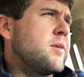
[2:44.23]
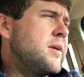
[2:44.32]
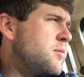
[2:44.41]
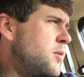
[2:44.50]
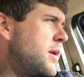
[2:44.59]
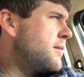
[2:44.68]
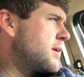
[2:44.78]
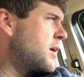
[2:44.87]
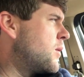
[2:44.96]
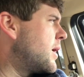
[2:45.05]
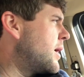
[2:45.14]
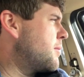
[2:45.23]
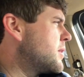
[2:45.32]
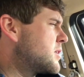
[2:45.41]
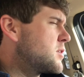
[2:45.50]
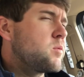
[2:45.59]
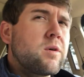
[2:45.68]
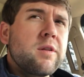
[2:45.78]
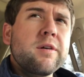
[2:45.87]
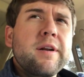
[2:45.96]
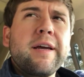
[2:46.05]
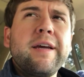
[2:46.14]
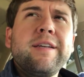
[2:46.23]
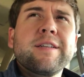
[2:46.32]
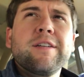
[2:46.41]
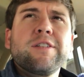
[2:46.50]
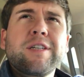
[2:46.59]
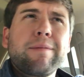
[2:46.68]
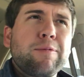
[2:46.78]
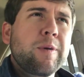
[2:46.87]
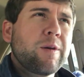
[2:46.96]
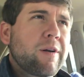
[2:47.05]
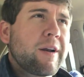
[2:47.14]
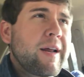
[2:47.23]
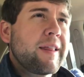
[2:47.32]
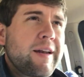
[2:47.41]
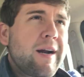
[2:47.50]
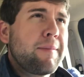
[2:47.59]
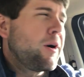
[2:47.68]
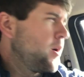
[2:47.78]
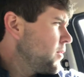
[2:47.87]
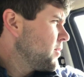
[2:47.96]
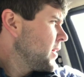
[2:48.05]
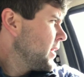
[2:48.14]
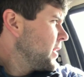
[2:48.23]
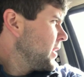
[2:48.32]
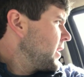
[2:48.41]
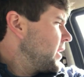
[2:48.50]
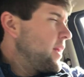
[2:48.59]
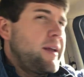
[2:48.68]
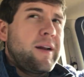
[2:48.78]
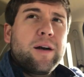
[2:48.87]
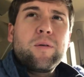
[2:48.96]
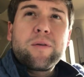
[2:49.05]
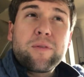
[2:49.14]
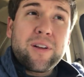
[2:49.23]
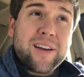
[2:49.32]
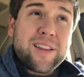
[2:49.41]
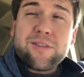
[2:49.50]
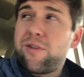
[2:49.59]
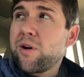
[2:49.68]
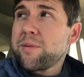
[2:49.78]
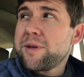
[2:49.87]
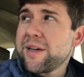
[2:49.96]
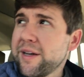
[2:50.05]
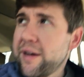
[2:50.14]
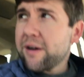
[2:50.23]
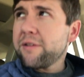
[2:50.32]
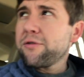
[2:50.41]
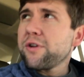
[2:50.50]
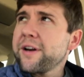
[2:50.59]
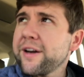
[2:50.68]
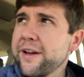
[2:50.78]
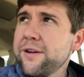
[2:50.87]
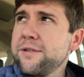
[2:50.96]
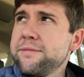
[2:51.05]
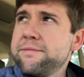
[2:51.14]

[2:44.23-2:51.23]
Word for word: We, we co-op and this is one of their days and just happen to be on a day that I'm off and uh, we really got the farm taken care of right now